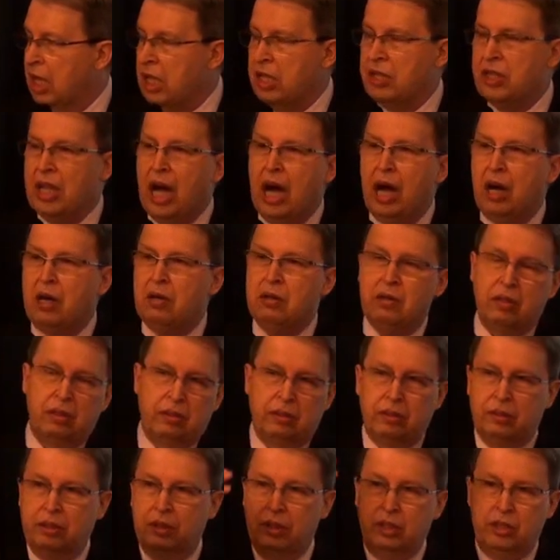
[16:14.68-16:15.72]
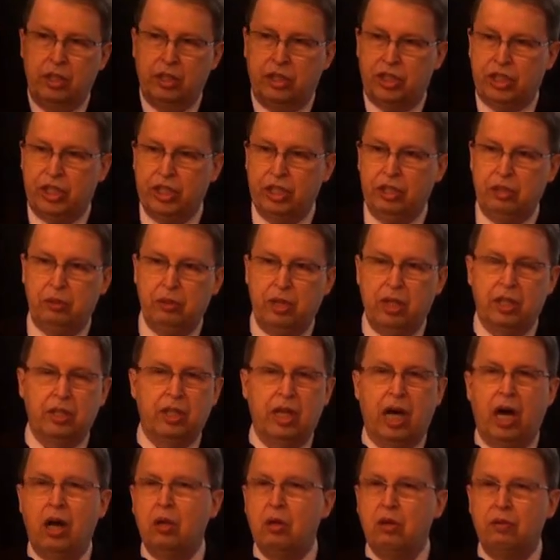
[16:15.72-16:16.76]
Now, the children
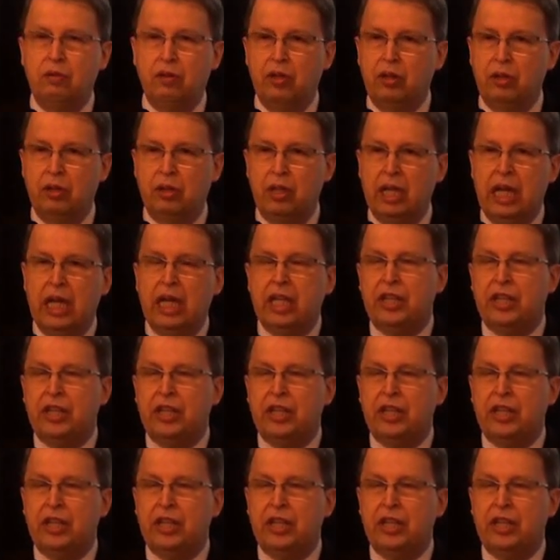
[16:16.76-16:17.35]
all over.